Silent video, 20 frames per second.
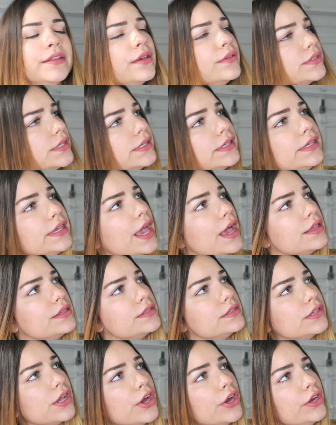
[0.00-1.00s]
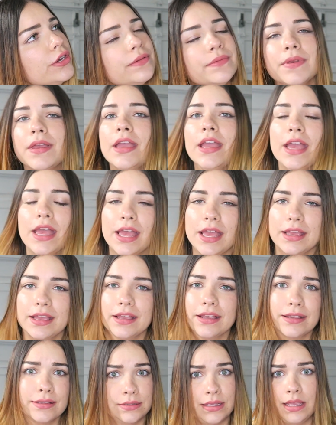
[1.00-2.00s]
and I was like,
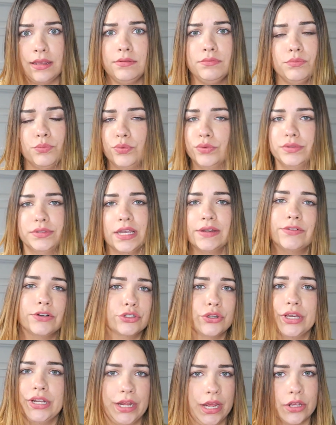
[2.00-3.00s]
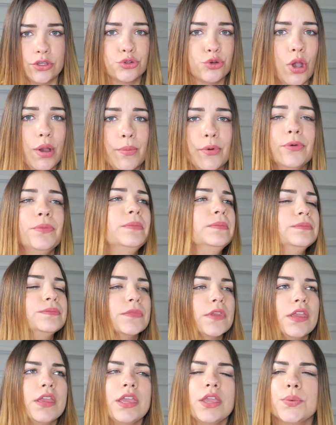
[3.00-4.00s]
because I was never trying to get in trouble.
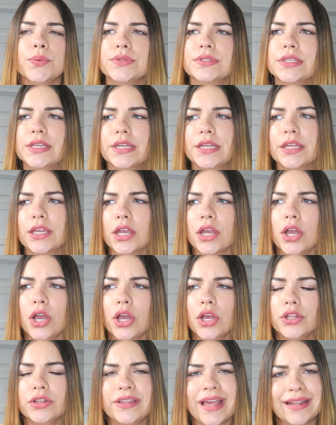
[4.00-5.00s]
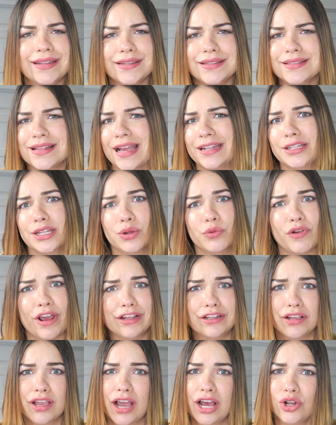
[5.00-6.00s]
He was like, that is not the
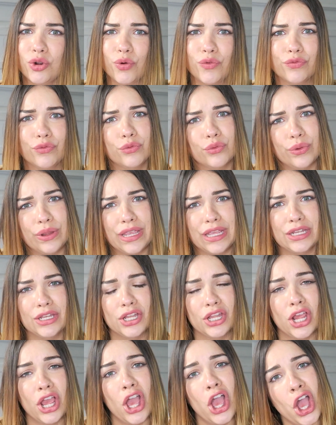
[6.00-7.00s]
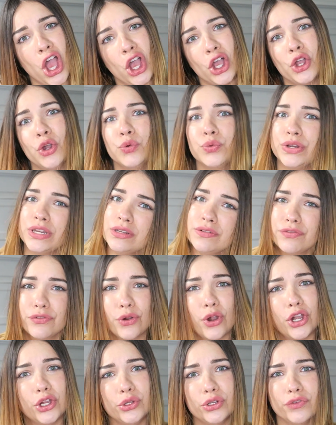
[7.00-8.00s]
right color of green. Green
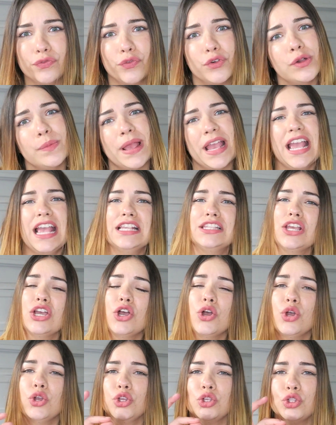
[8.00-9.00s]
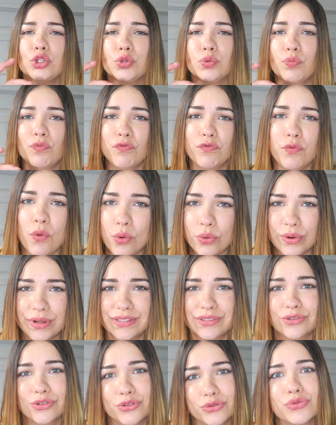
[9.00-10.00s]
for our uniform is
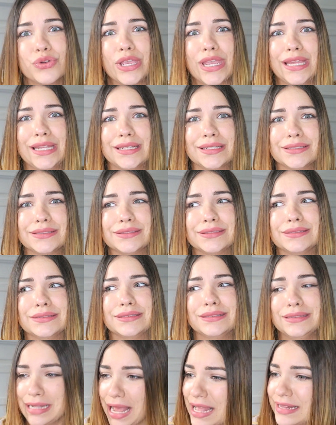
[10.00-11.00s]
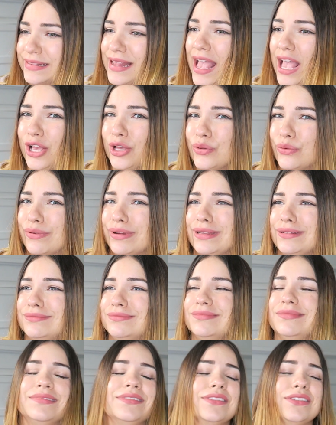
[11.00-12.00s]
forest green, not that
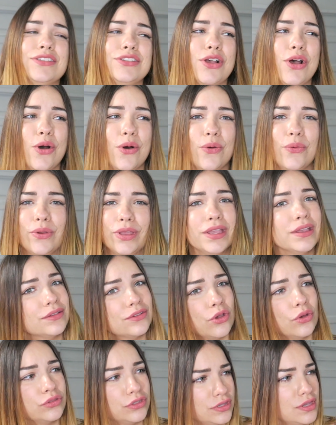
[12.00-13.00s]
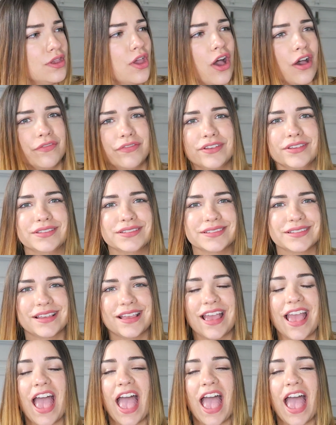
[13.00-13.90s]
green. So go to the office.